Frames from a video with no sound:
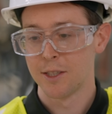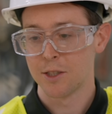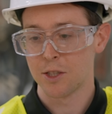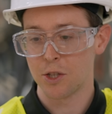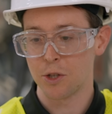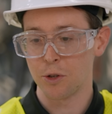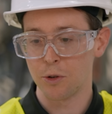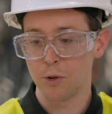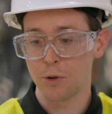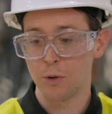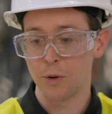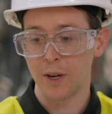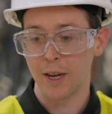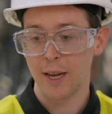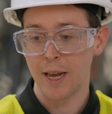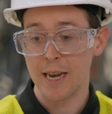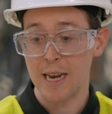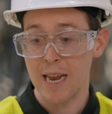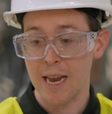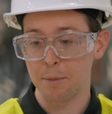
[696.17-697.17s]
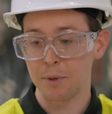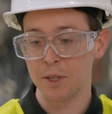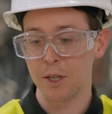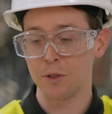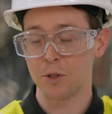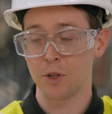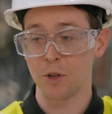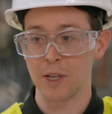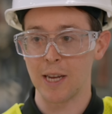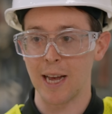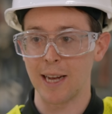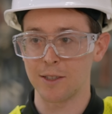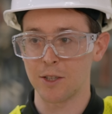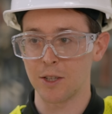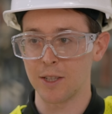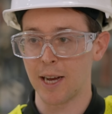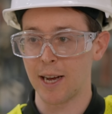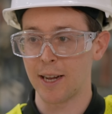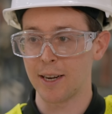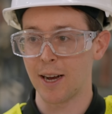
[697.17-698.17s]
to enable you to get
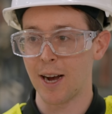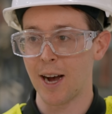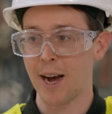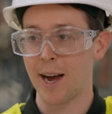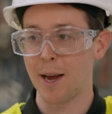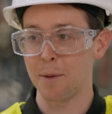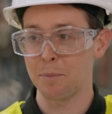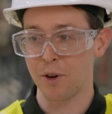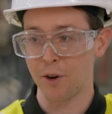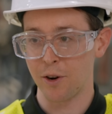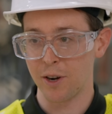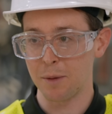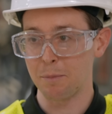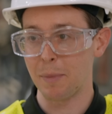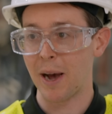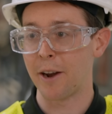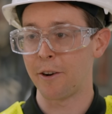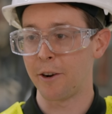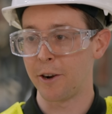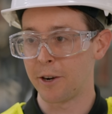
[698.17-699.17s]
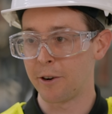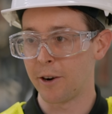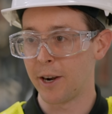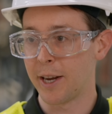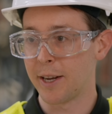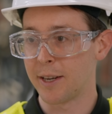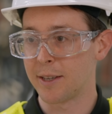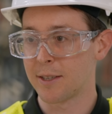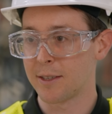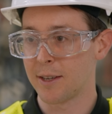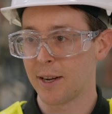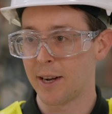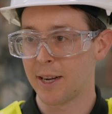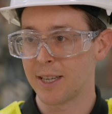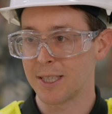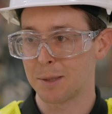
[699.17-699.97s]
to that high purity battery grade uh,